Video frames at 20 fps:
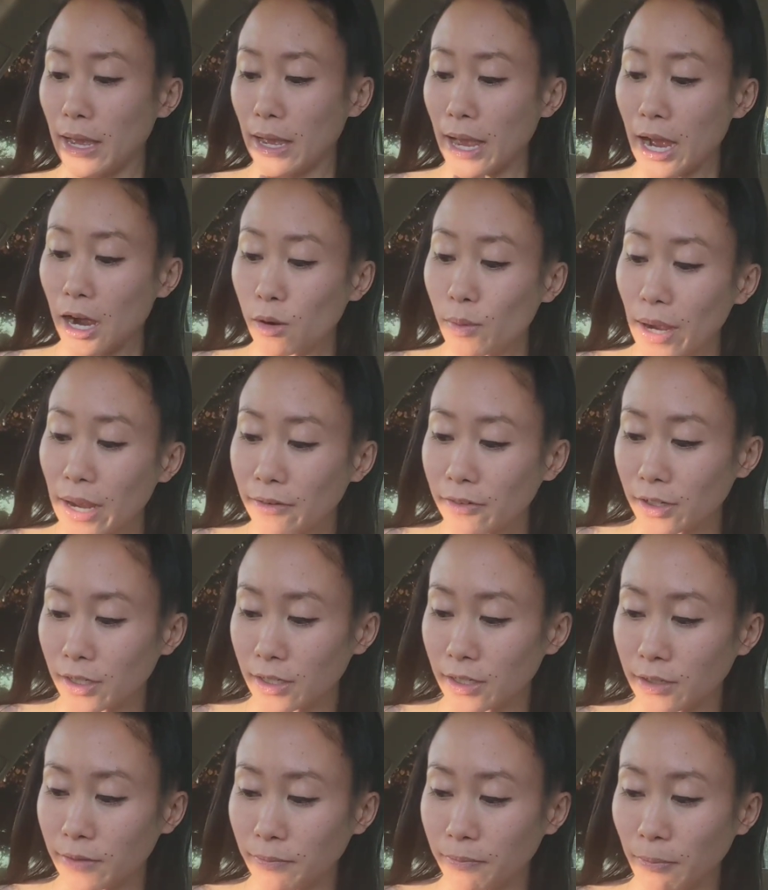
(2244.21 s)

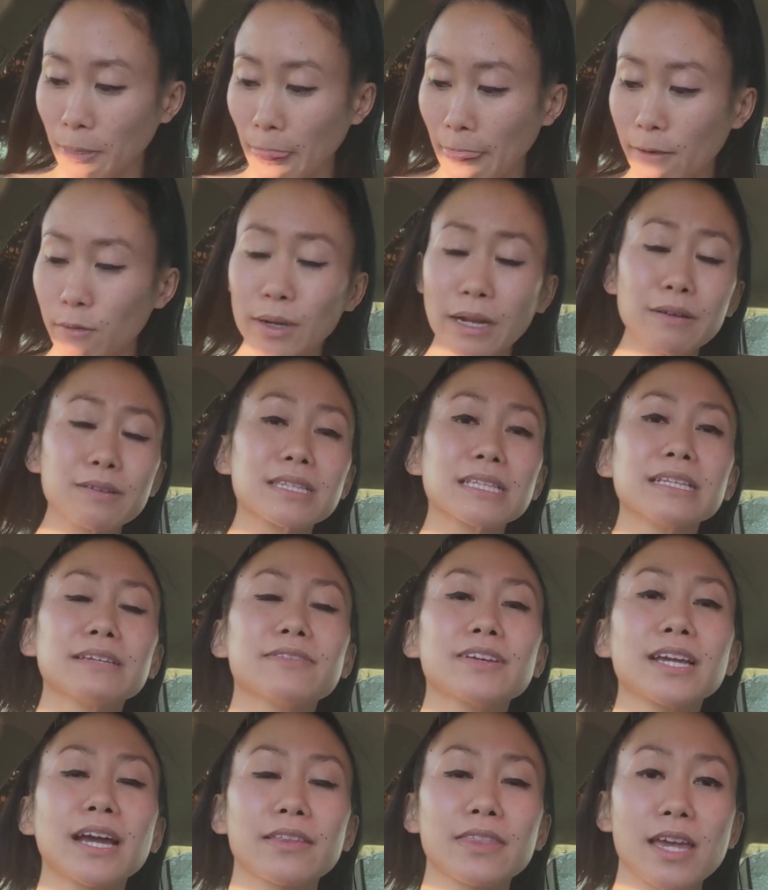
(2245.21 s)
However, when I was
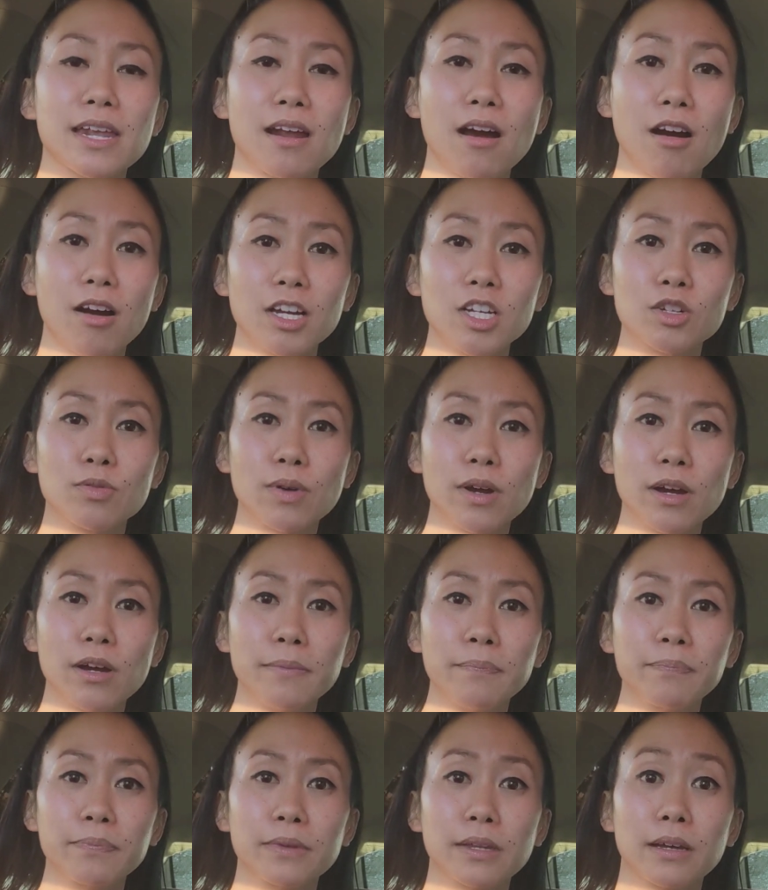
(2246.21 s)
living at that
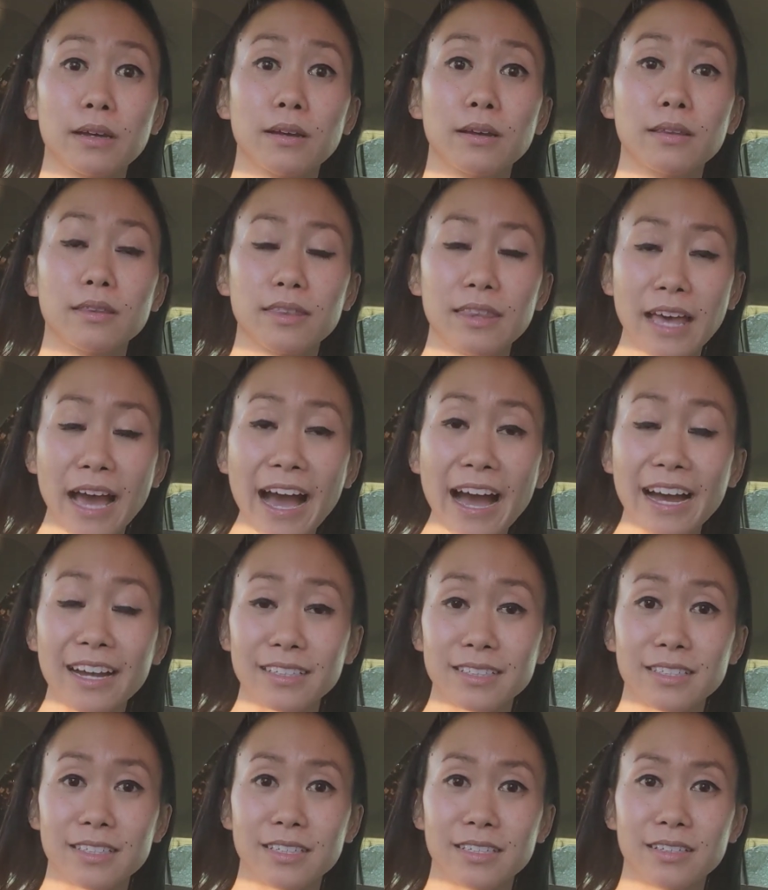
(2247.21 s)
ashram,
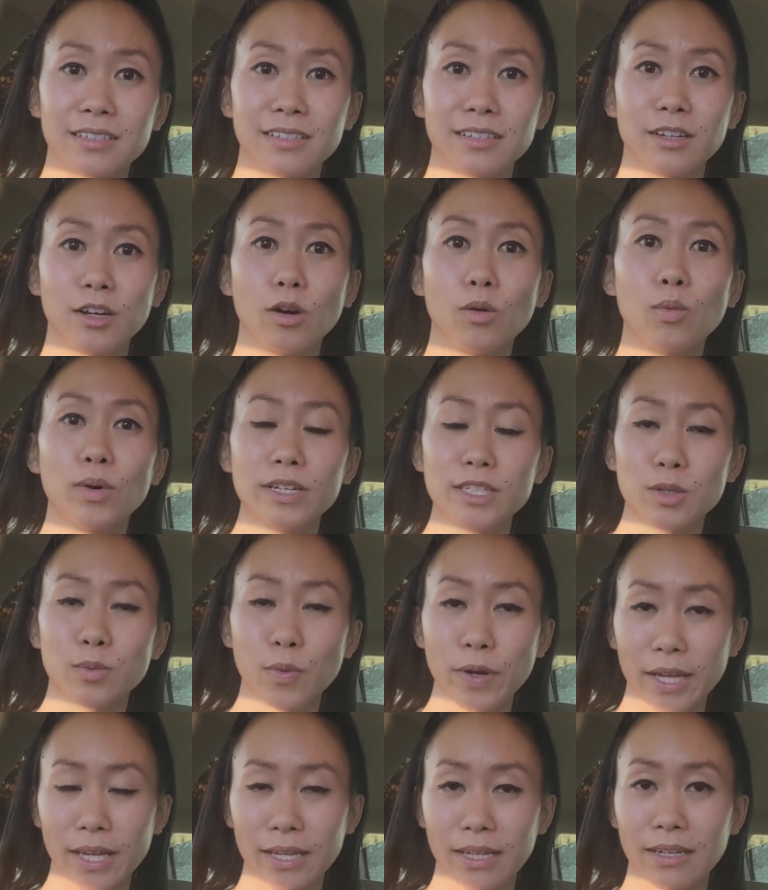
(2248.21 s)
that was
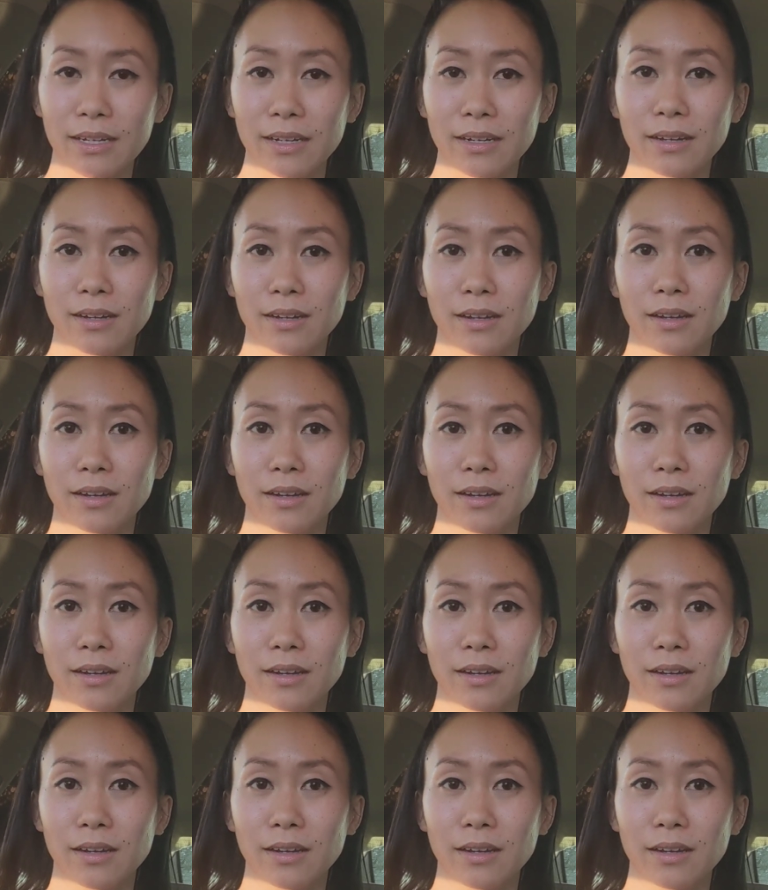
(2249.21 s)
when